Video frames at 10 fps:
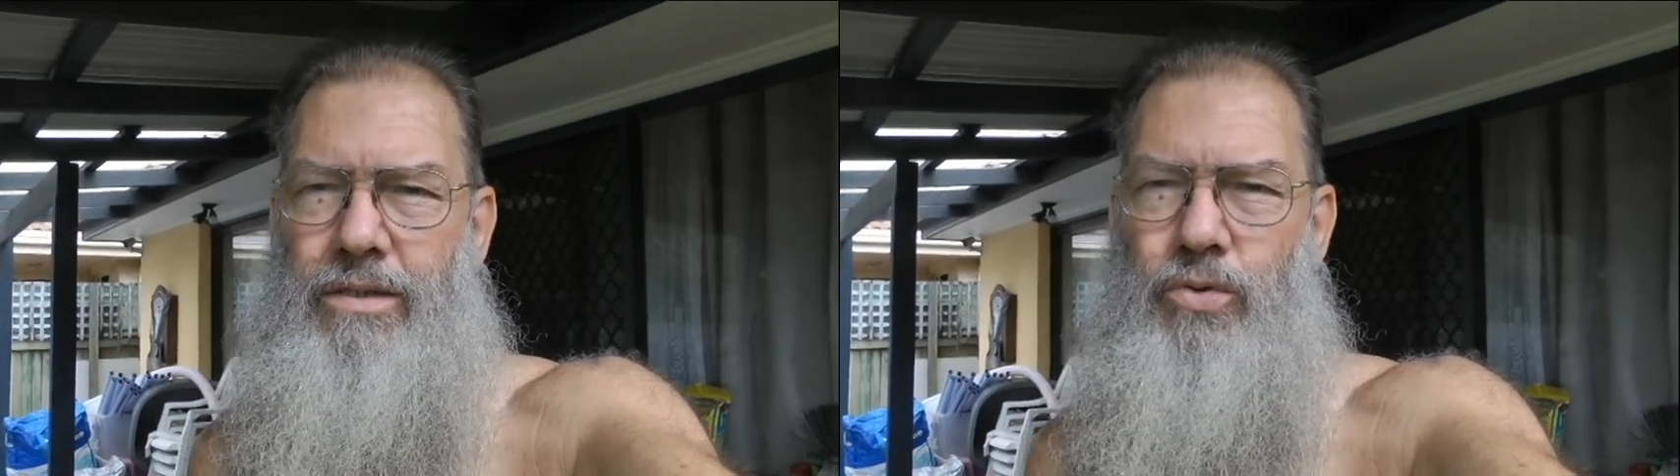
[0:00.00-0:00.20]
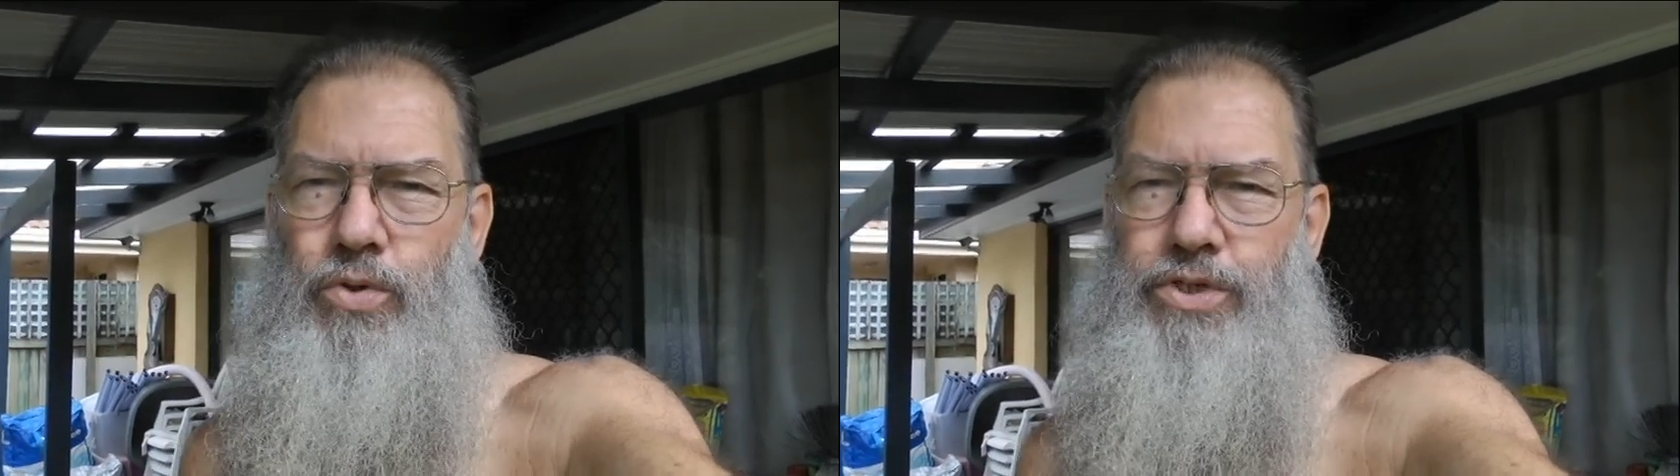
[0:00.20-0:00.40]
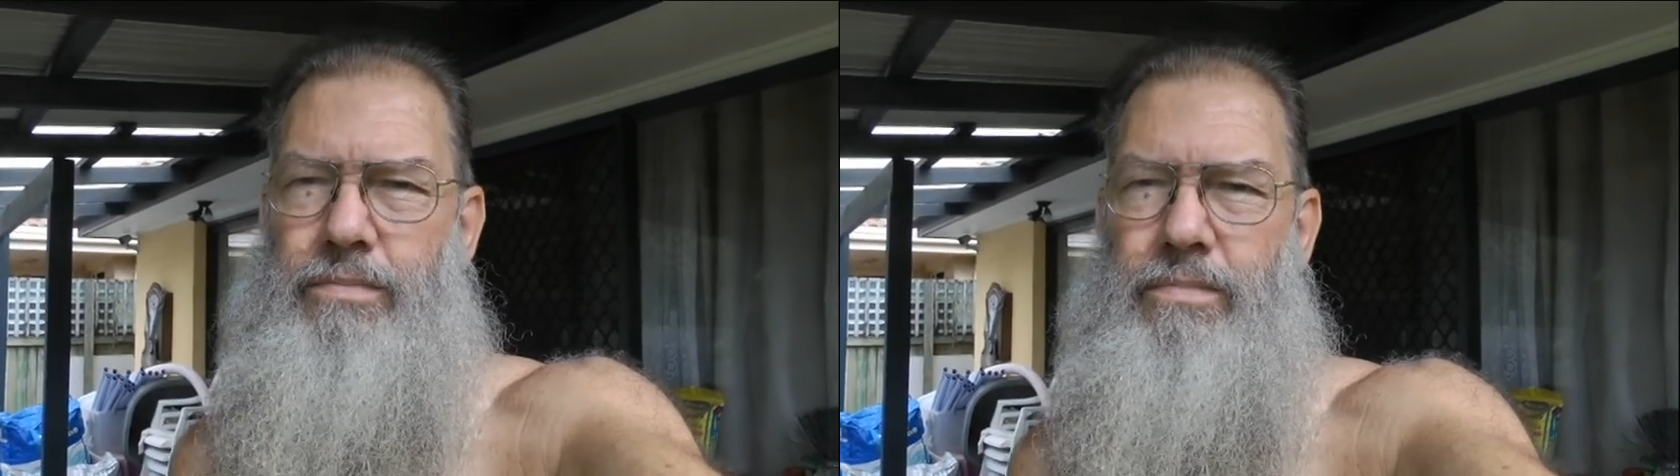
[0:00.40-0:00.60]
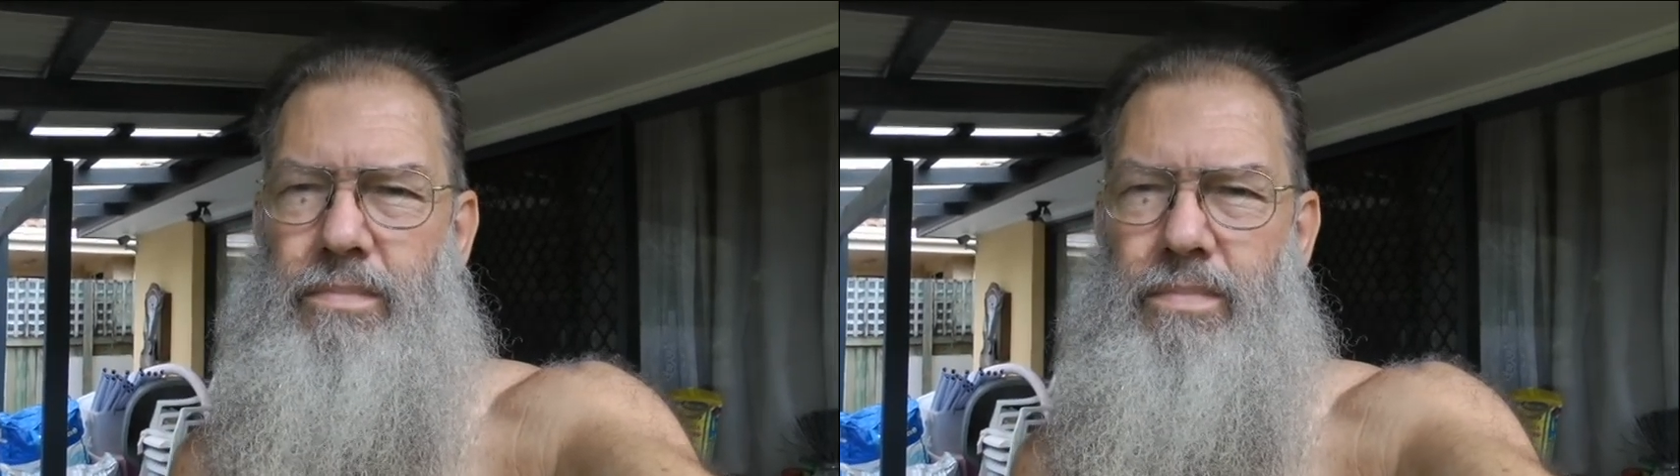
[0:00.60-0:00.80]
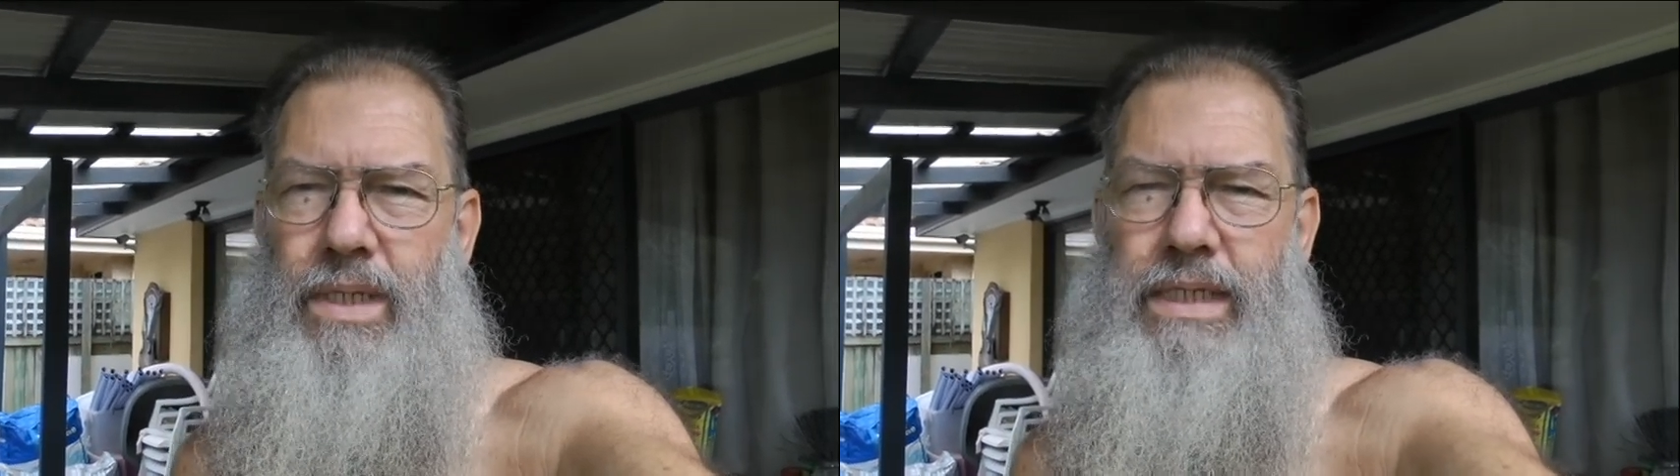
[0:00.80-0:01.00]
Awesome.
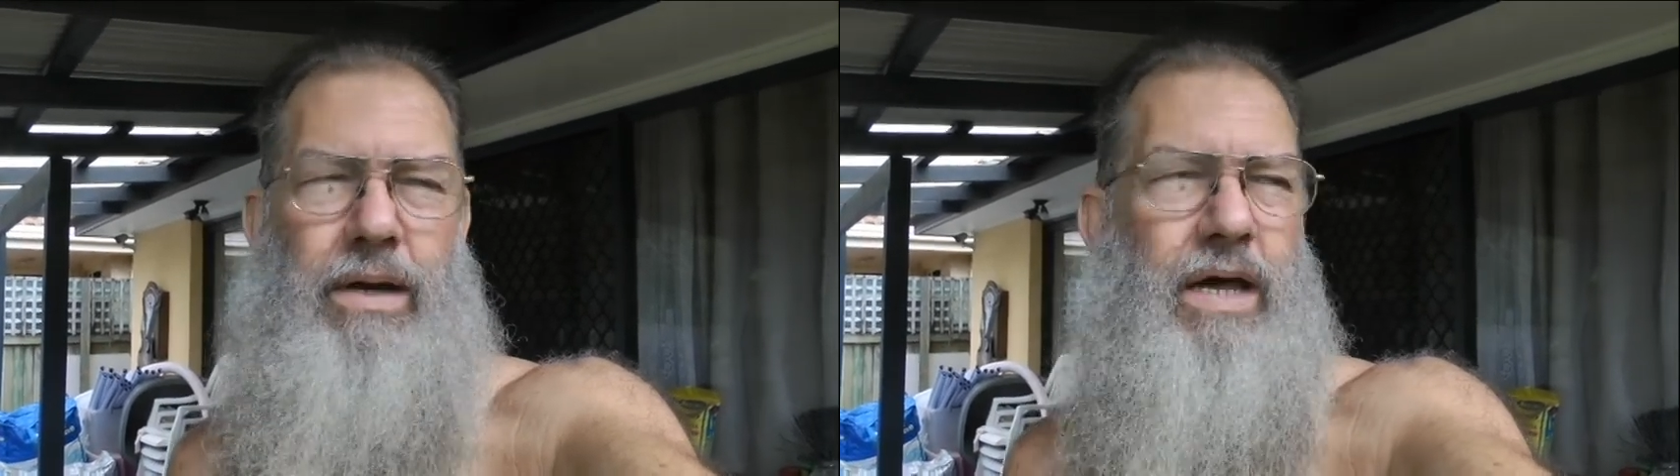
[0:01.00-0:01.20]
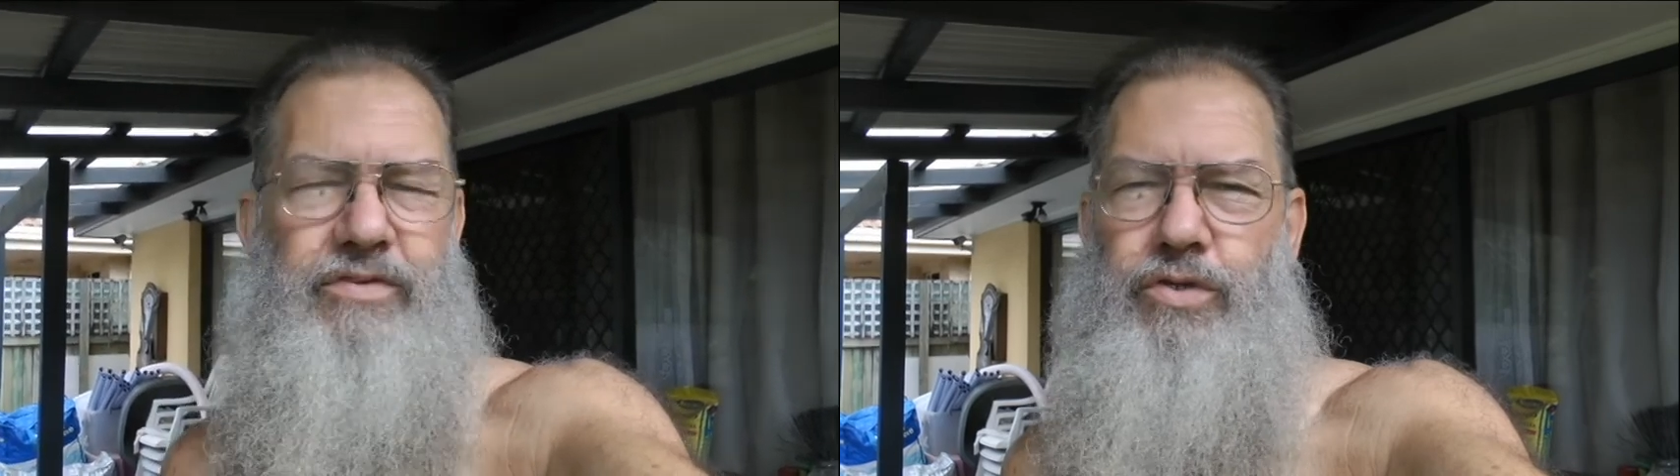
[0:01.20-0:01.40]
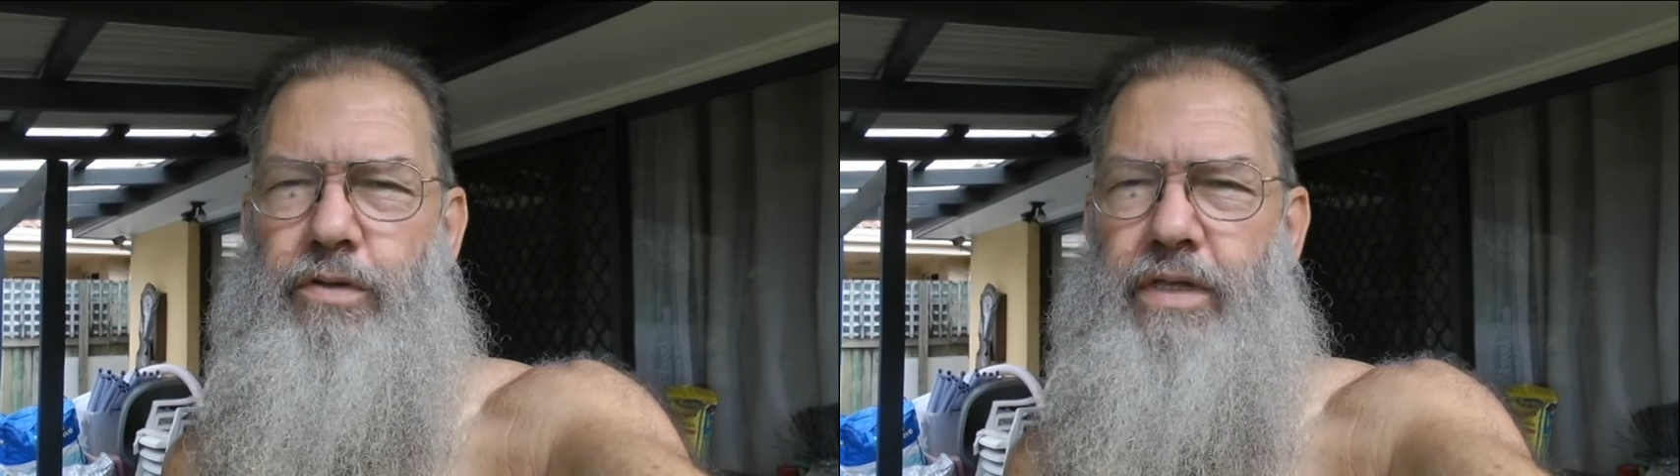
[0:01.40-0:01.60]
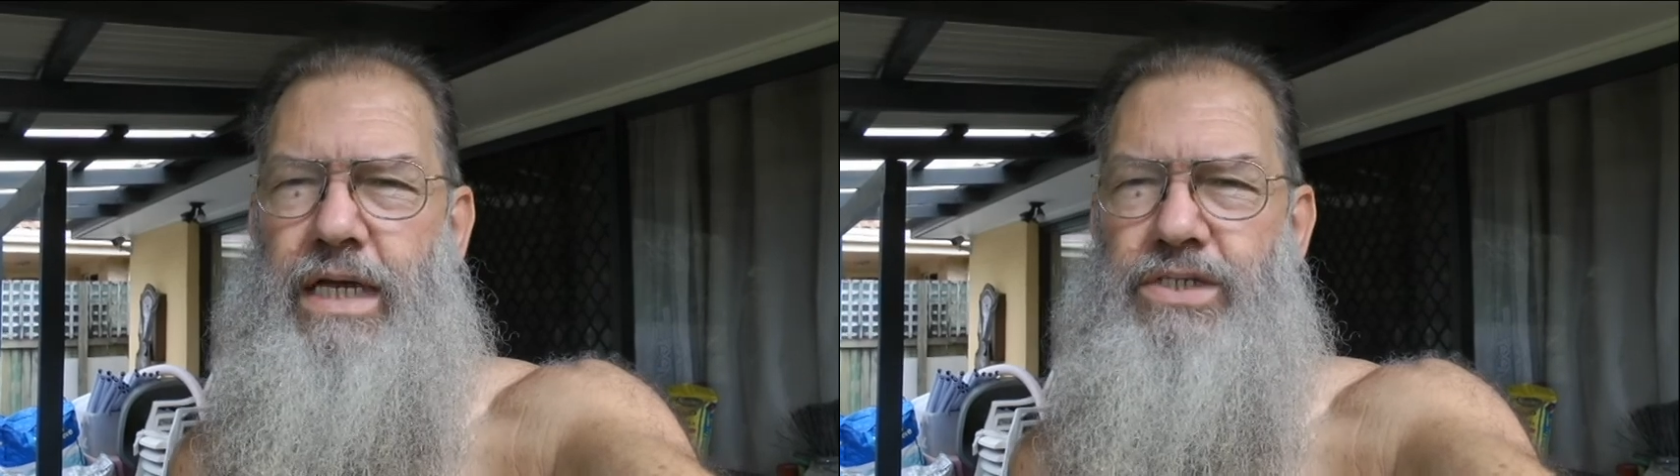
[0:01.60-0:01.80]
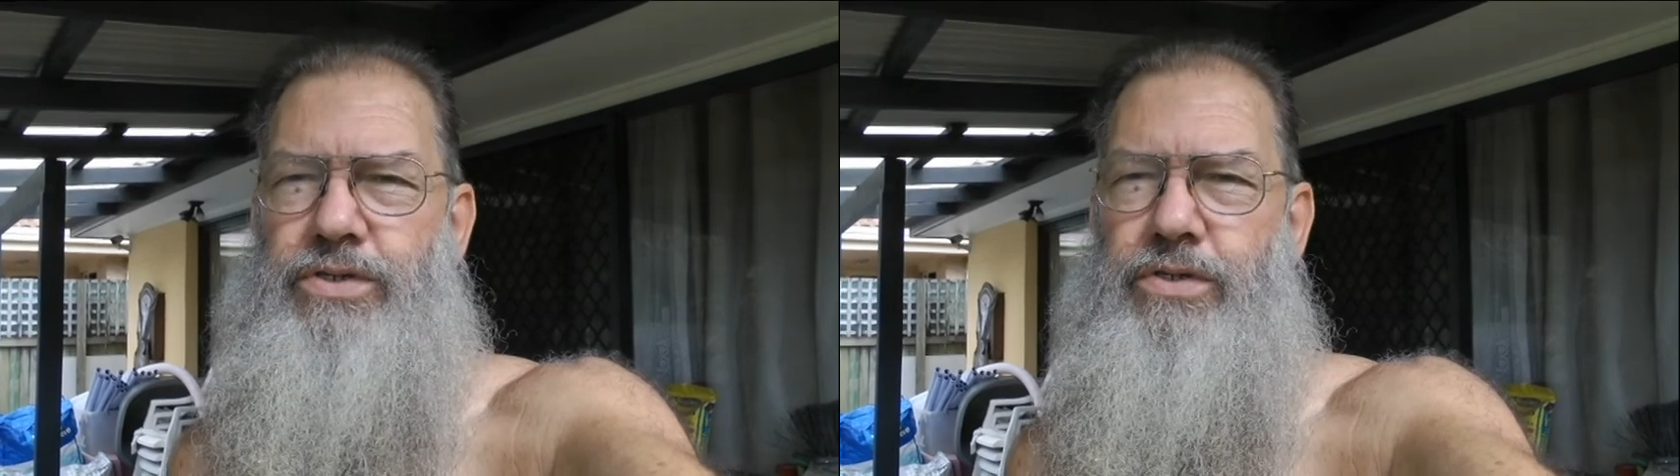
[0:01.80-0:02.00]
They go over
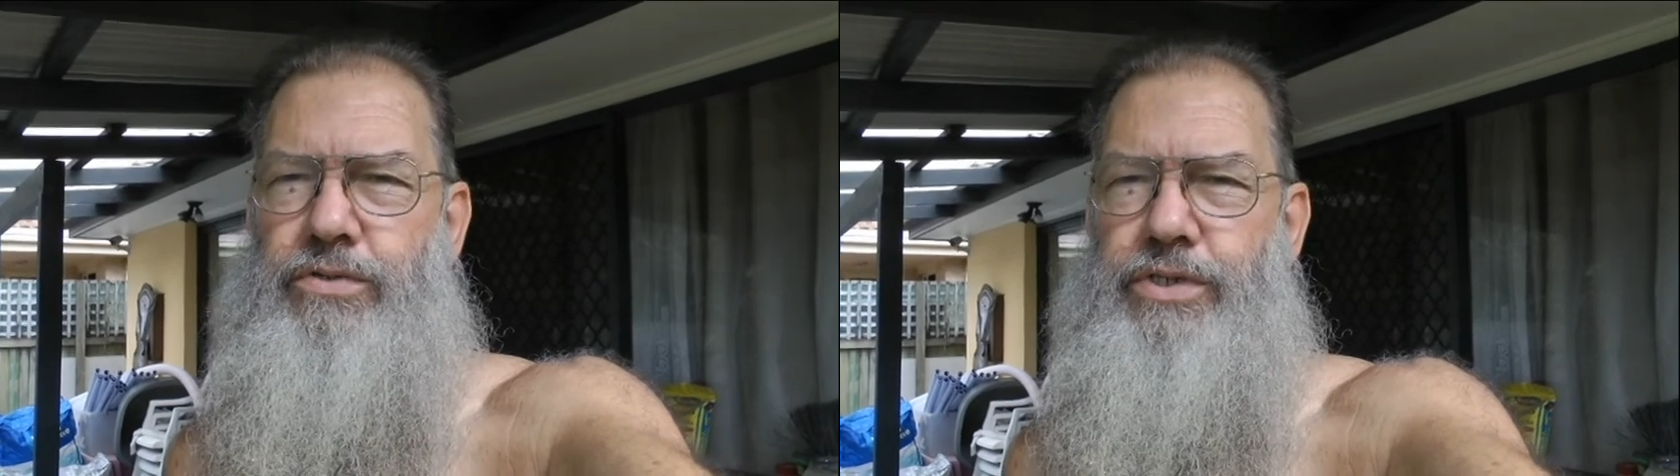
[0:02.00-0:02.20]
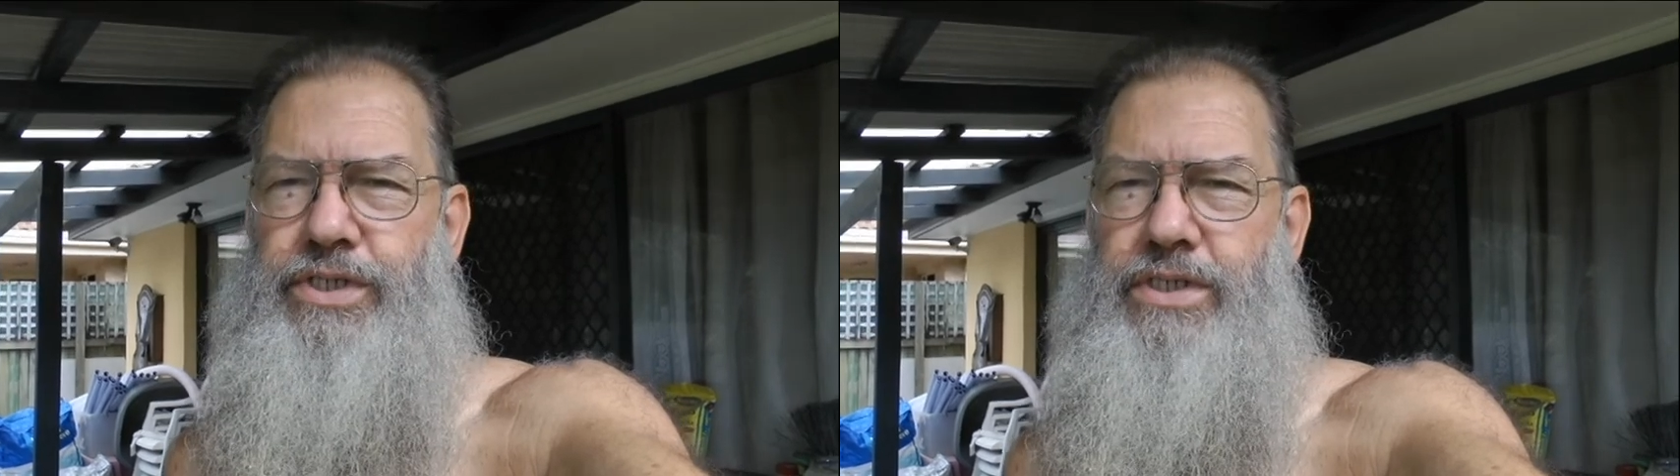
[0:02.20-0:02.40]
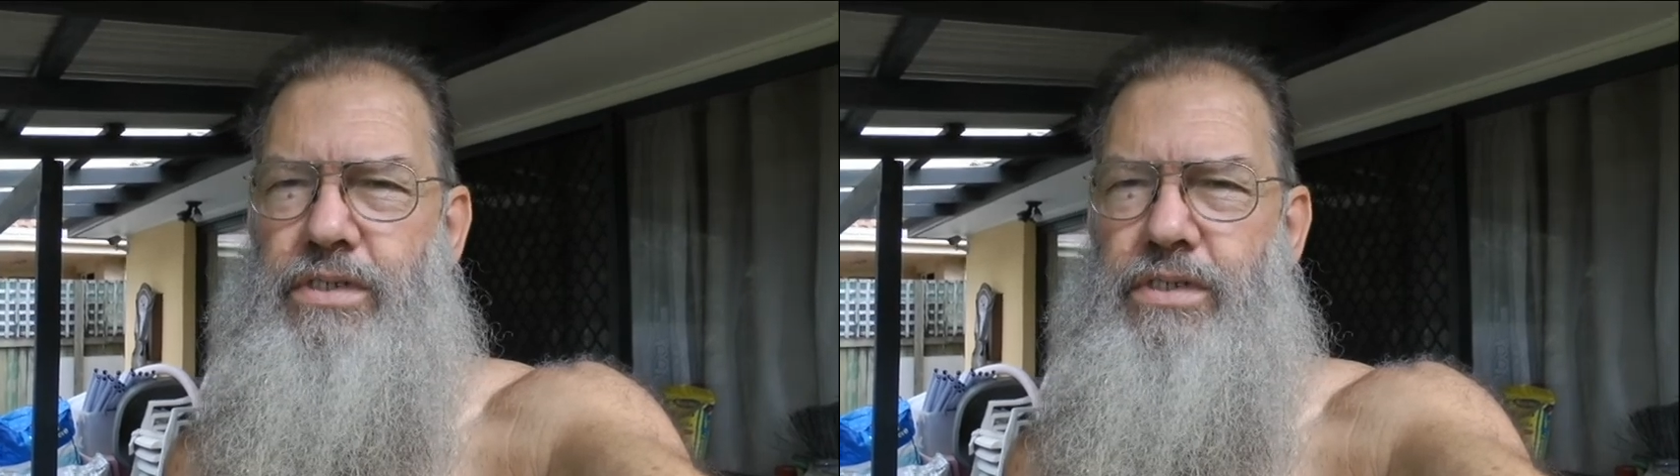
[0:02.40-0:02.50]
2,000 degrees,